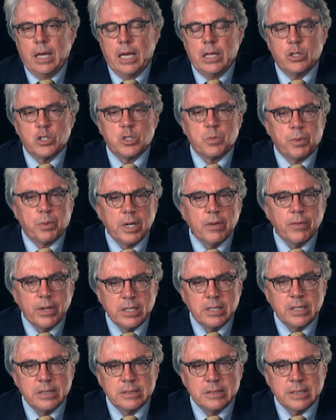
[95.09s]
In the spring of
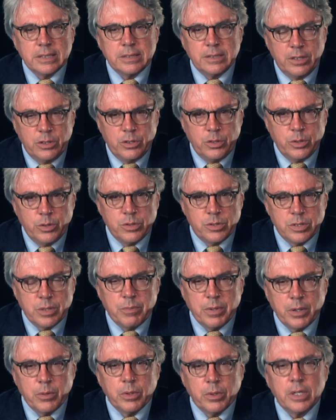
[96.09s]
1862,
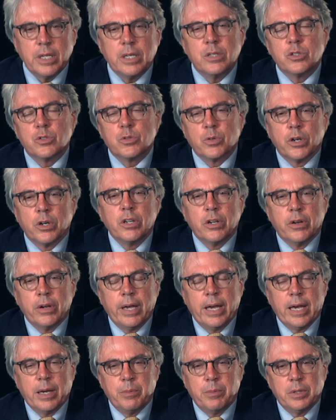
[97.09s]
something really extraordinary
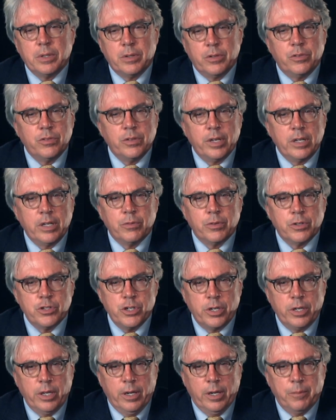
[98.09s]
happened in the state of
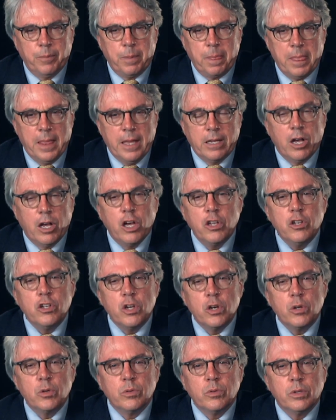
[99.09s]
Virginia. An
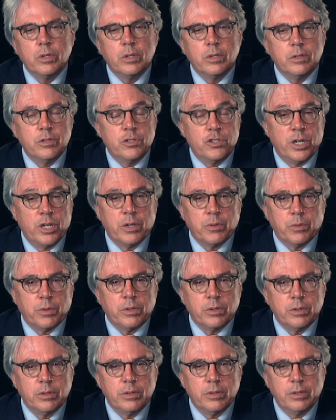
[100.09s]
unknown
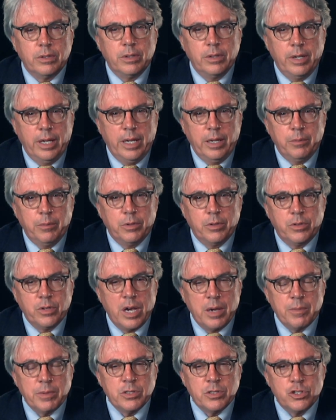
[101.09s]
general named
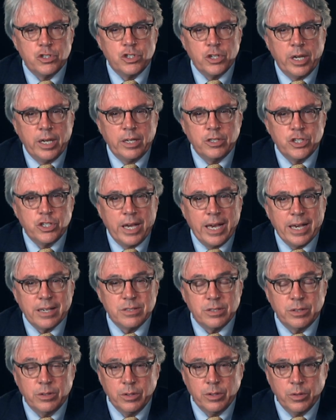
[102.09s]
Thomas J.
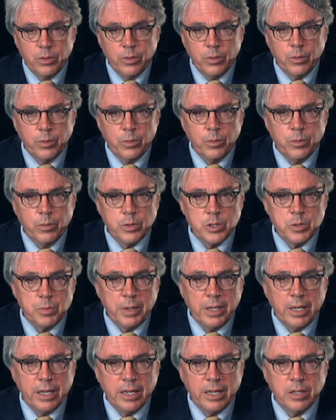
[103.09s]
Jackson, who was
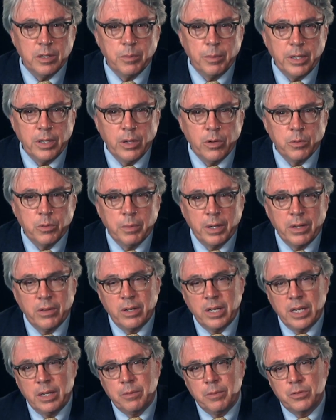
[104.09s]
beginning to be known by
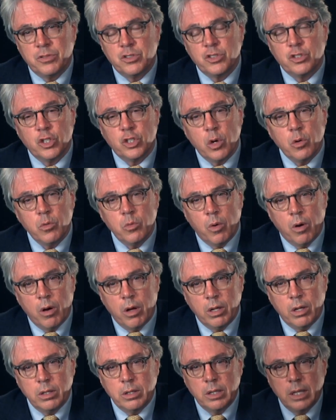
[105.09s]
the name of
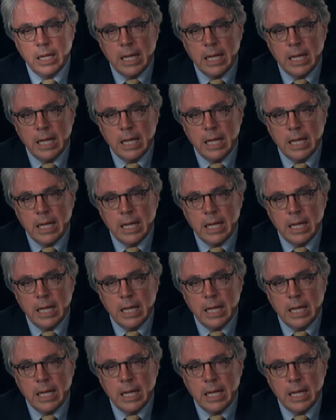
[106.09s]
Stonewall,